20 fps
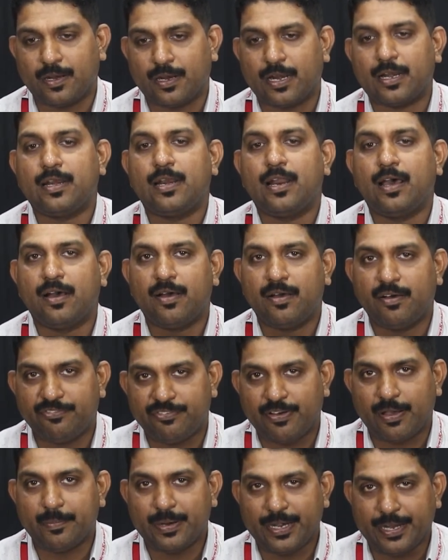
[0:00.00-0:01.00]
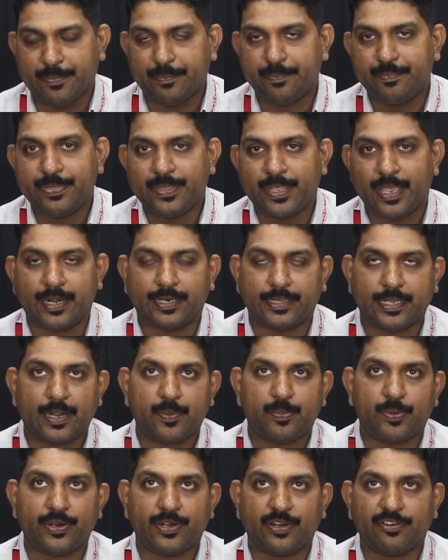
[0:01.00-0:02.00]
run a family at
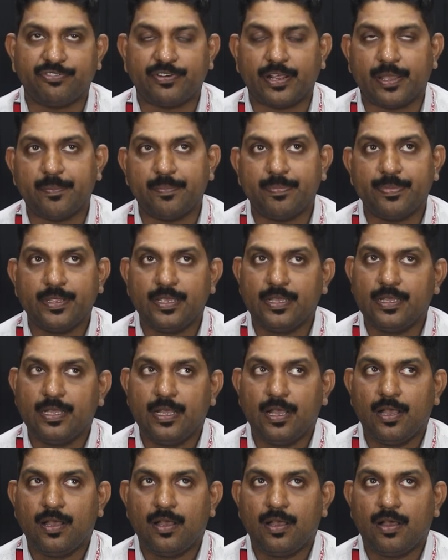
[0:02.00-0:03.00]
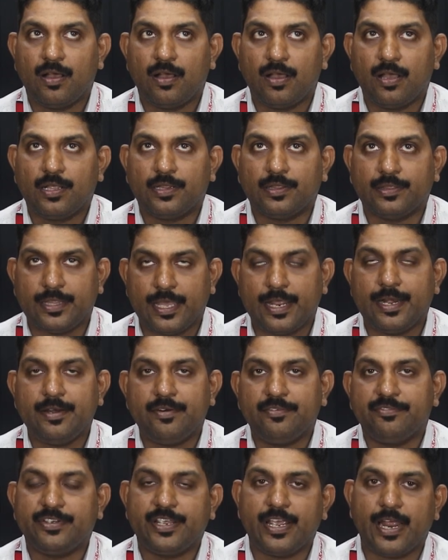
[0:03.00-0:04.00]
that point of time.
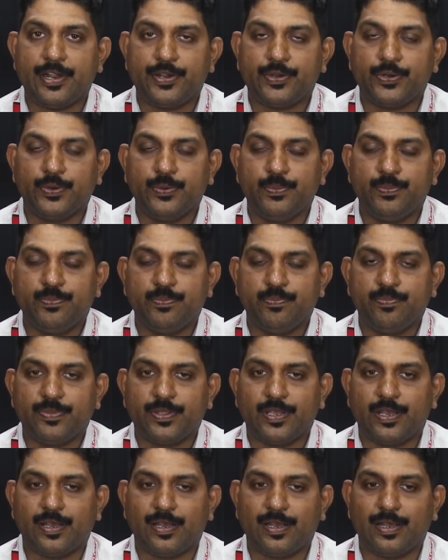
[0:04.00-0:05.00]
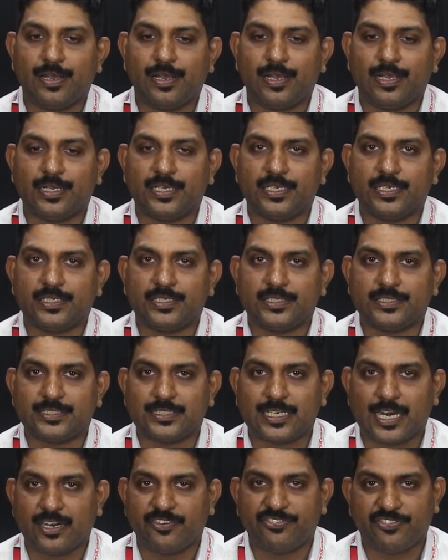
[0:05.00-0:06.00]
Then we had to
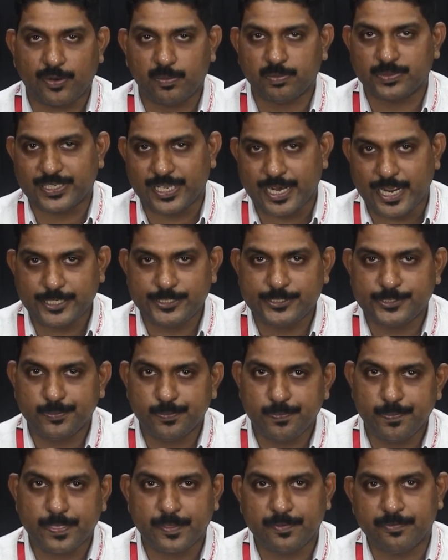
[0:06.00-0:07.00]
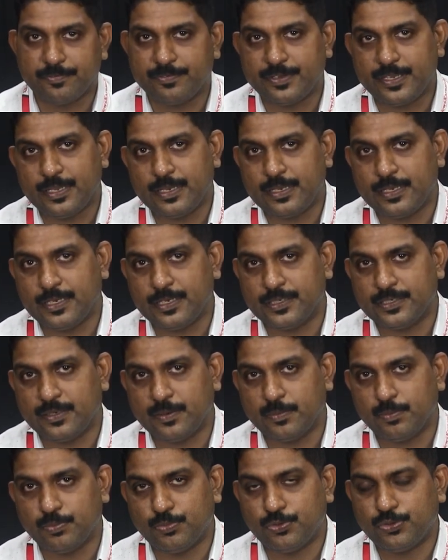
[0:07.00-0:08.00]
start from scratch. We
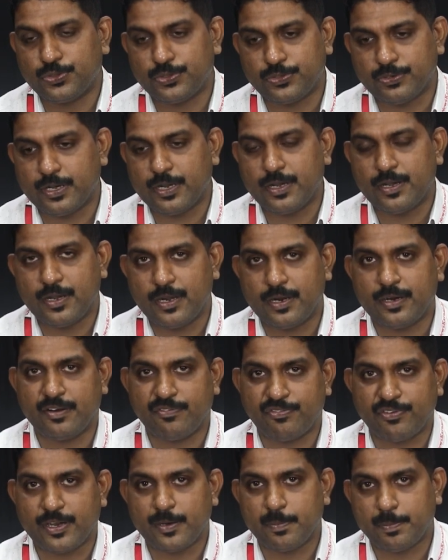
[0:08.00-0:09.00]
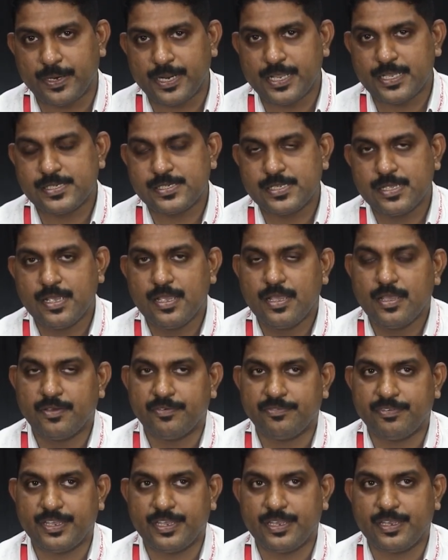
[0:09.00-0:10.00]
moved to a different place.
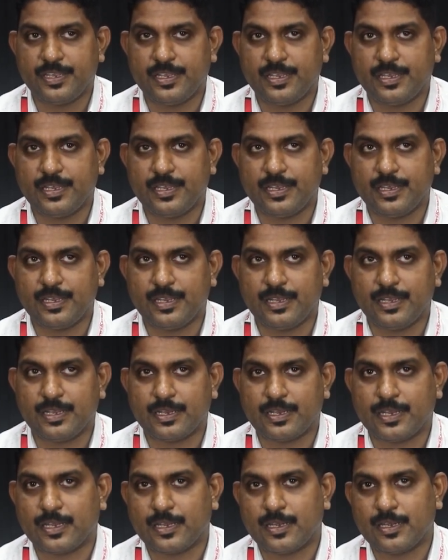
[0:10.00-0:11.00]
We